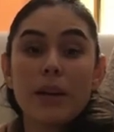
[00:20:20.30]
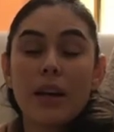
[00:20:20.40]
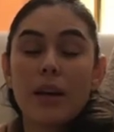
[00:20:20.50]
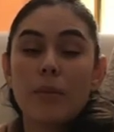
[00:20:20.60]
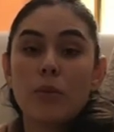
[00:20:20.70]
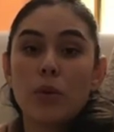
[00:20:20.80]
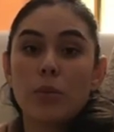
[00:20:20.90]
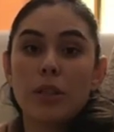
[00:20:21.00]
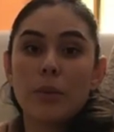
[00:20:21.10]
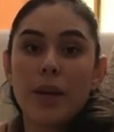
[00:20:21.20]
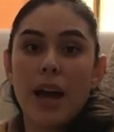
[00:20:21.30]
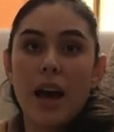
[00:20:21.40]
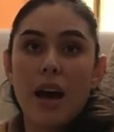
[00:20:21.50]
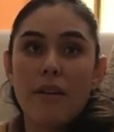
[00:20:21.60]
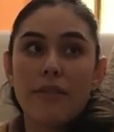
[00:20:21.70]
Um, normally we
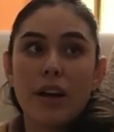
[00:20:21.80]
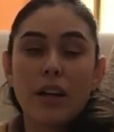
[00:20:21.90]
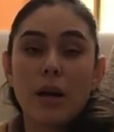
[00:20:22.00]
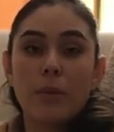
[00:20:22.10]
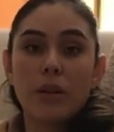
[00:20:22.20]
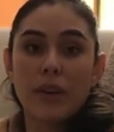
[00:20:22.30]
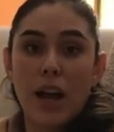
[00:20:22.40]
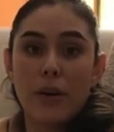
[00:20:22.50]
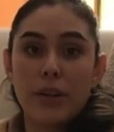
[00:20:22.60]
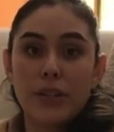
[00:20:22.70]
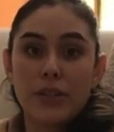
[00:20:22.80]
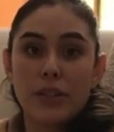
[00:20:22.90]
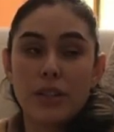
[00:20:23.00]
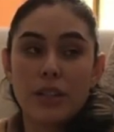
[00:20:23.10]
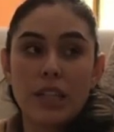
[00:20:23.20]
have a couple of hours
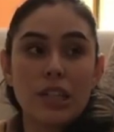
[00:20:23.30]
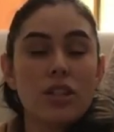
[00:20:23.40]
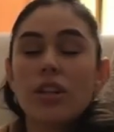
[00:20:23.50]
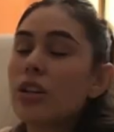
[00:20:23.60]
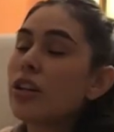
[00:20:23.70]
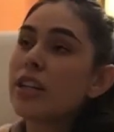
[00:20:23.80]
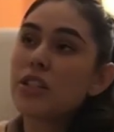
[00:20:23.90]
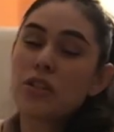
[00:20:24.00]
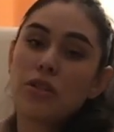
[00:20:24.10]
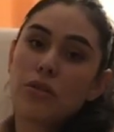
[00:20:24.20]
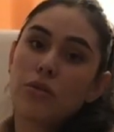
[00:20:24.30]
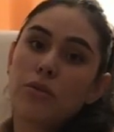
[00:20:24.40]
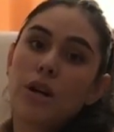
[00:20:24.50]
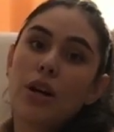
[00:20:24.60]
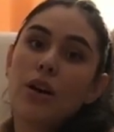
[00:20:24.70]
to eat dinner and
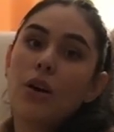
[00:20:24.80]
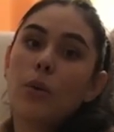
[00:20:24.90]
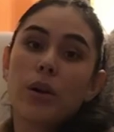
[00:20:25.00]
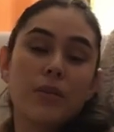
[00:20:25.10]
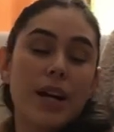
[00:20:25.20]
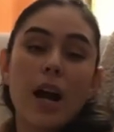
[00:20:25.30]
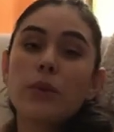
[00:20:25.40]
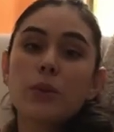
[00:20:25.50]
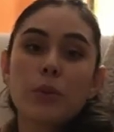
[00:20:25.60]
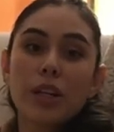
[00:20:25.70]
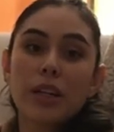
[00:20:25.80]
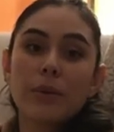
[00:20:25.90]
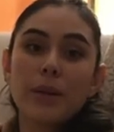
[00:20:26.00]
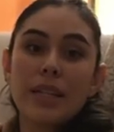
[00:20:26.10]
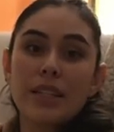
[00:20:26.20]
do whatever
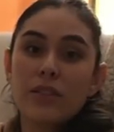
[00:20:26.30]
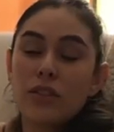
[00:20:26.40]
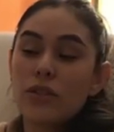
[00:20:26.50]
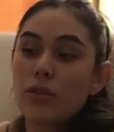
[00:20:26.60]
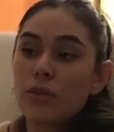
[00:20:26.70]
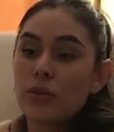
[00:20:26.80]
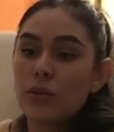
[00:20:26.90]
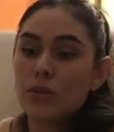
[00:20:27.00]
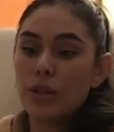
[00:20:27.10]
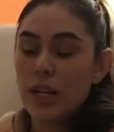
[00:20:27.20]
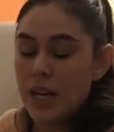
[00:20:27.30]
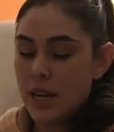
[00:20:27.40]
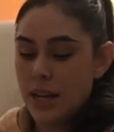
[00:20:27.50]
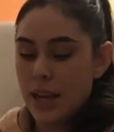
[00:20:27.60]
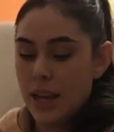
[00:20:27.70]
housework we need to do.
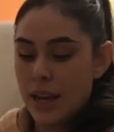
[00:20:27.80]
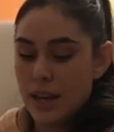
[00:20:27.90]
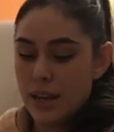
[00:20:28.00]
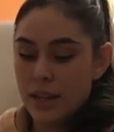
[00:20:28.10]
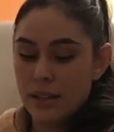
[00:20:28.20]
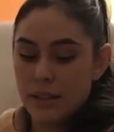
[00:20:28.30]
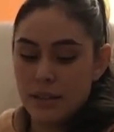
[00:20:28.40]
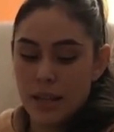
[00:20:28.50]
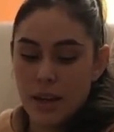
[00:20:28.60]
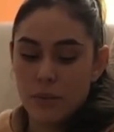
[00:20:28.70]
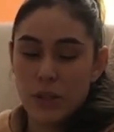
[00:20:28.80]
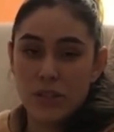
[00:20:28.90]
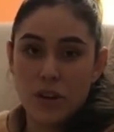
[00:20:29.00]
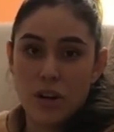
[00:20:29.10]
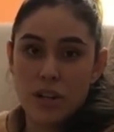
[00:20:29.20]
And then we
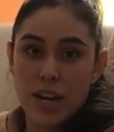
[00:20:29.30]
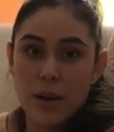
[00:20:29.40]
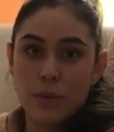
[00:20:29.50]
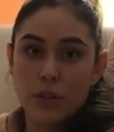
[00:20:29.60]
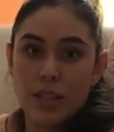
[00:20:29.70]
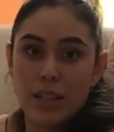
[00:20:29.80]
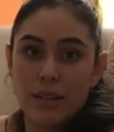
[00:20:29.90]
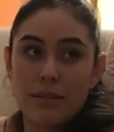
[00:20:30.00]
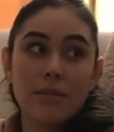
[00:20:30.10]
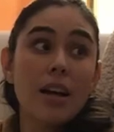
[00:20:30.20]
start our night routine.